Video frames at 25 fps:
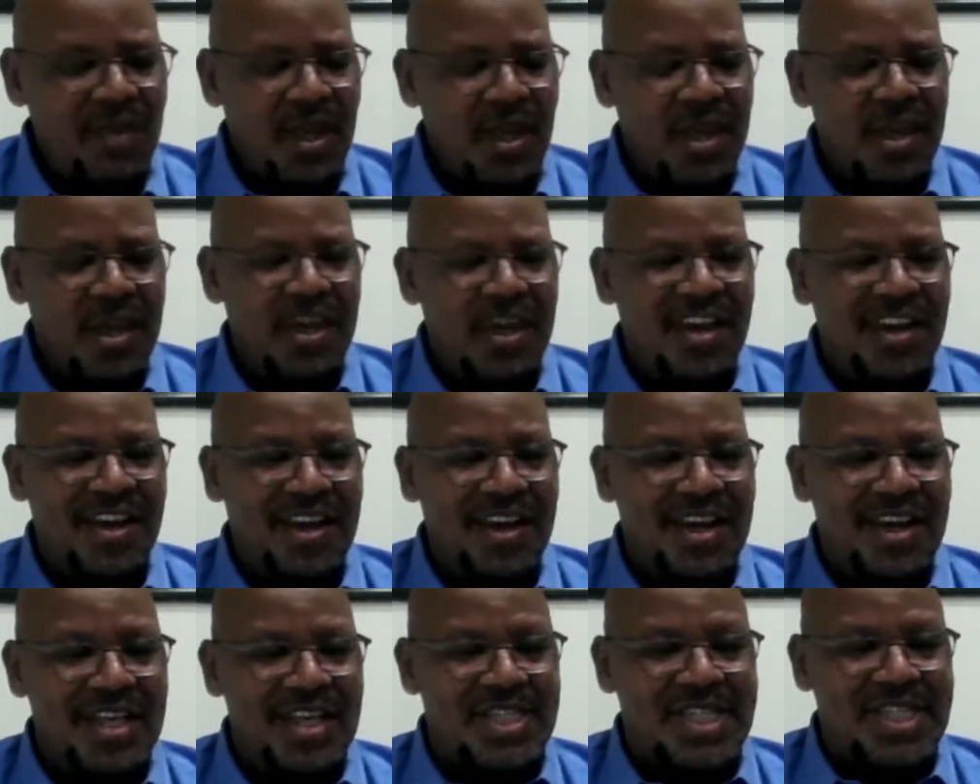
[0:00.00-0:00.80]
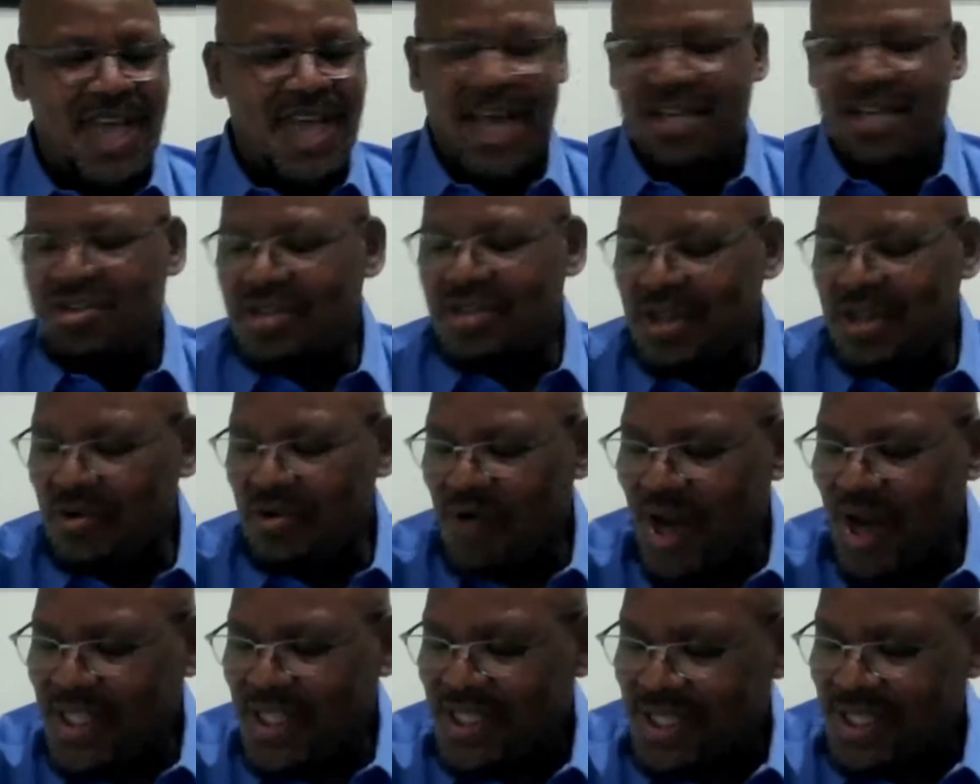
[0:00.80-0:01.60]
He
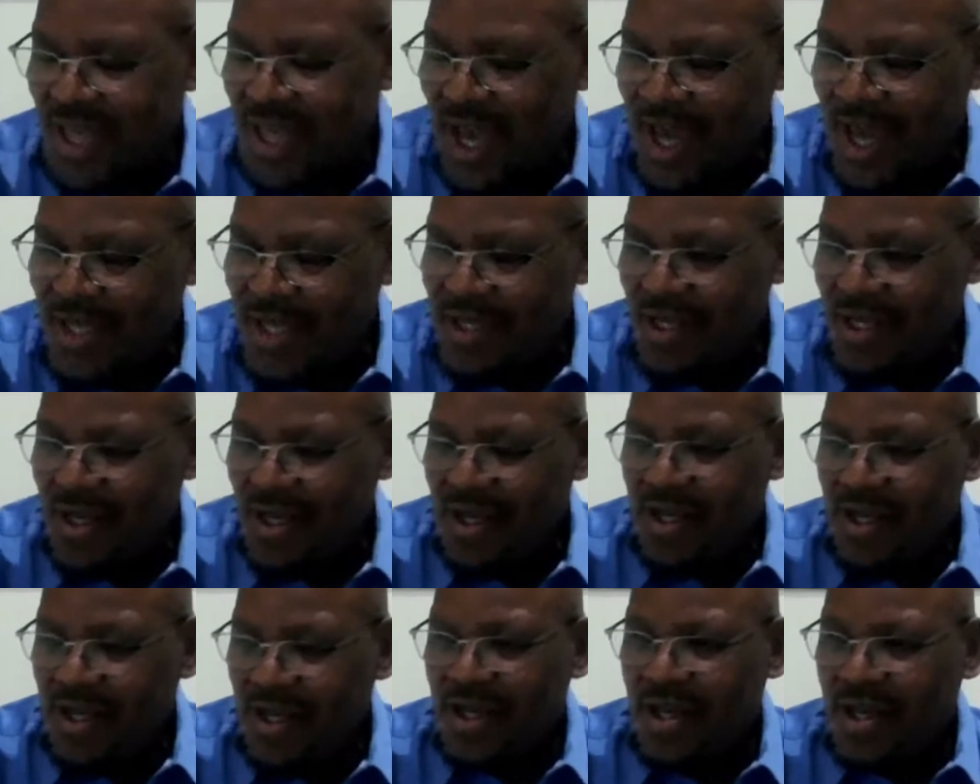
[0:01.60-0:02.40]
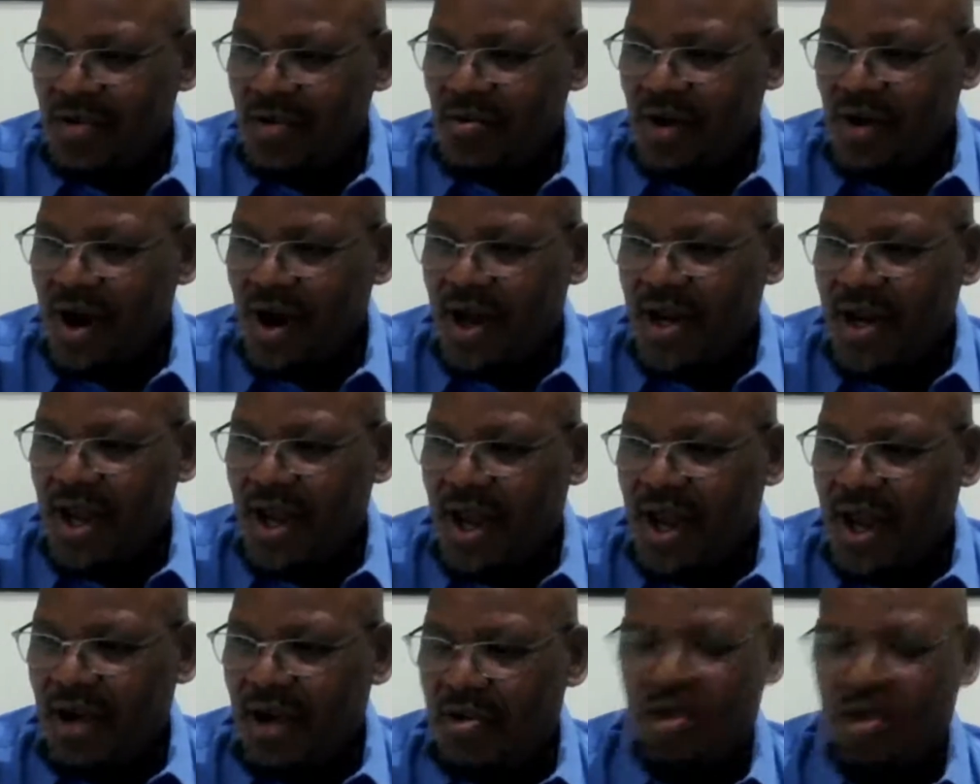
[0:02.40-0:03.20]
once said in
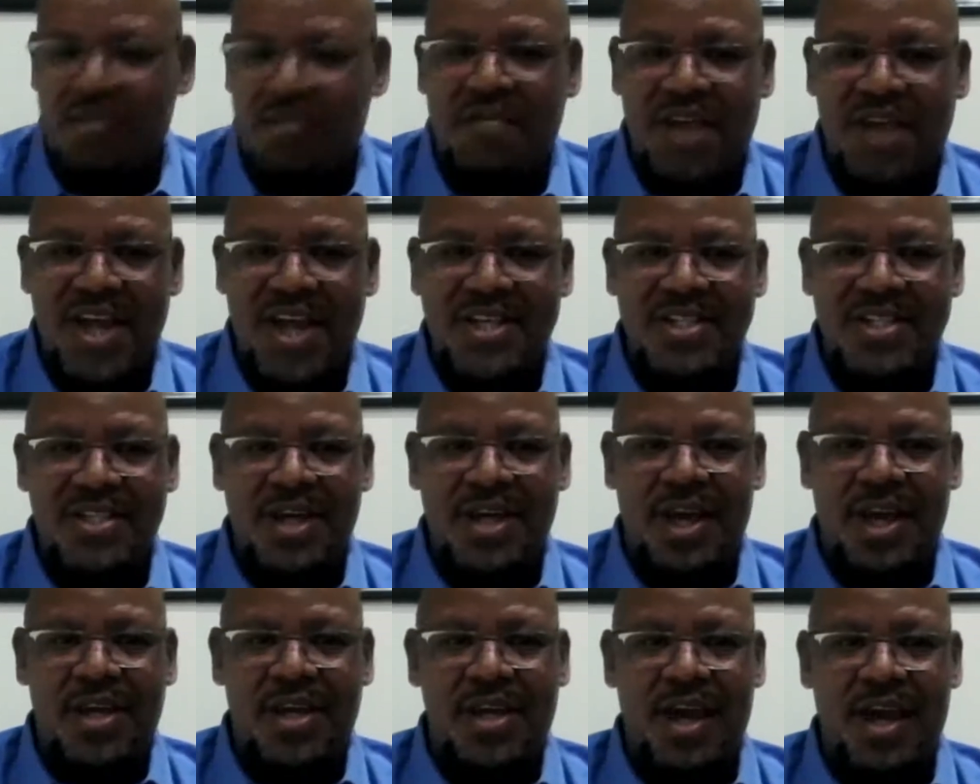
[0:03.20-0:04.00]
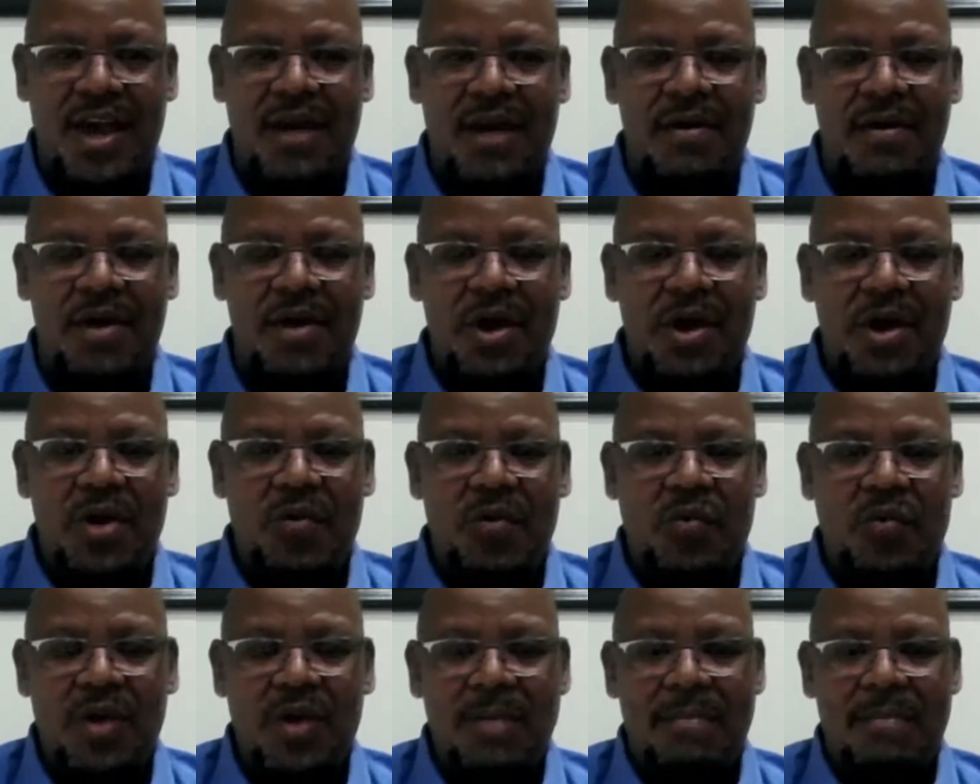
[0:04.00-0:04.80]
one conference that
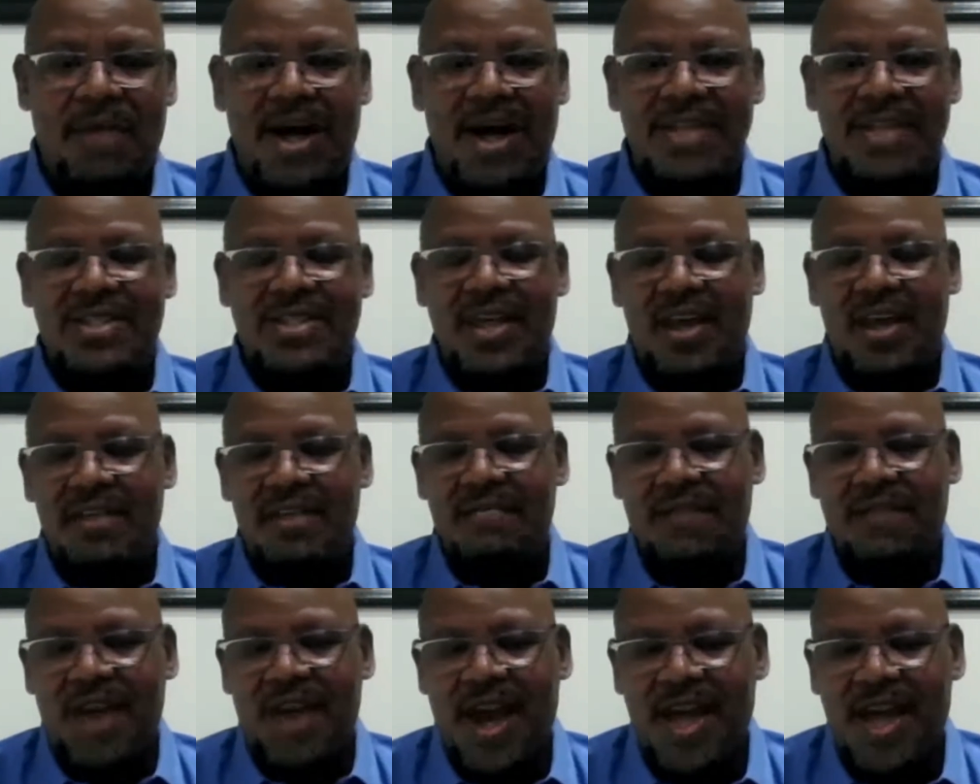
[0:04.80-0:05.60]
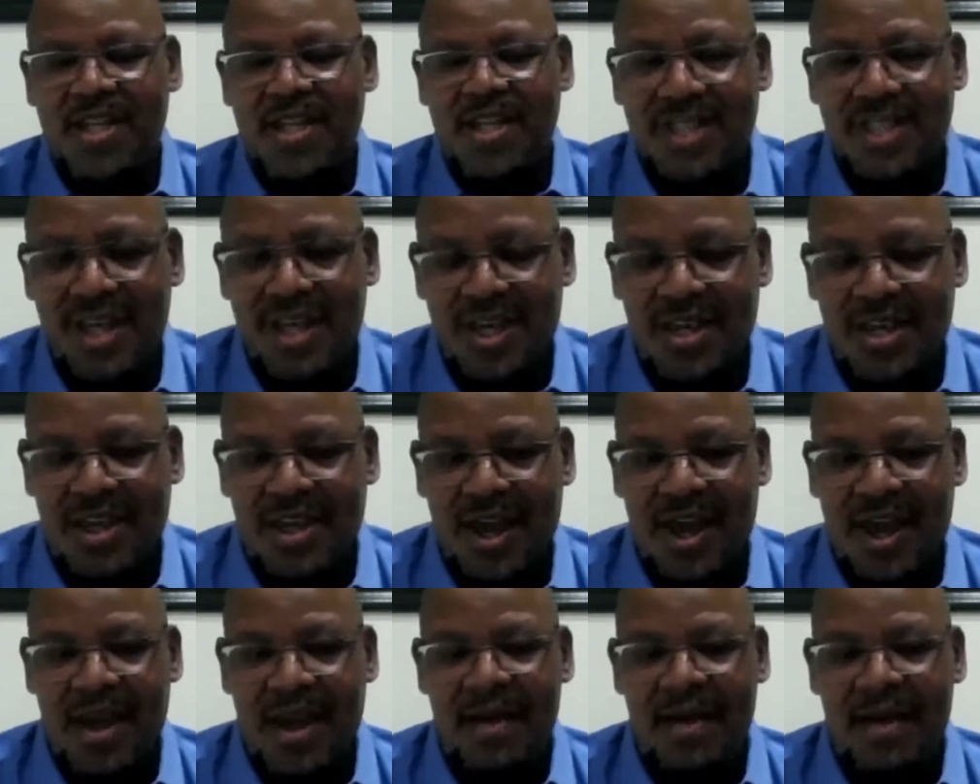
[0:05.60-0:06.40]
we must invest
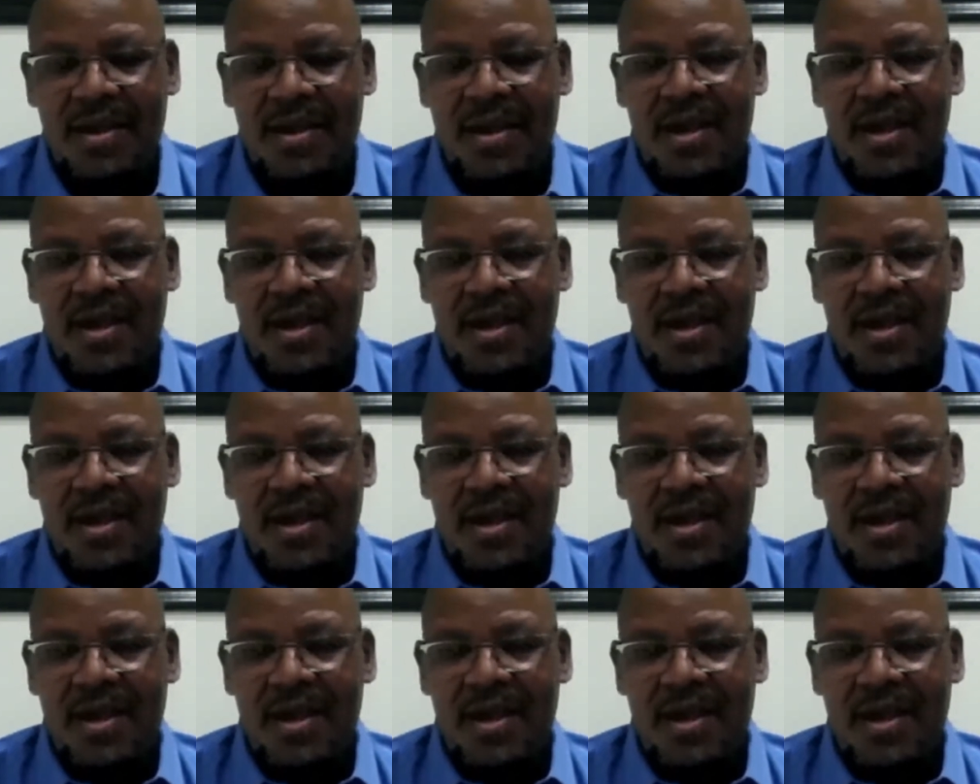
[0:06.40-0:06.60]
in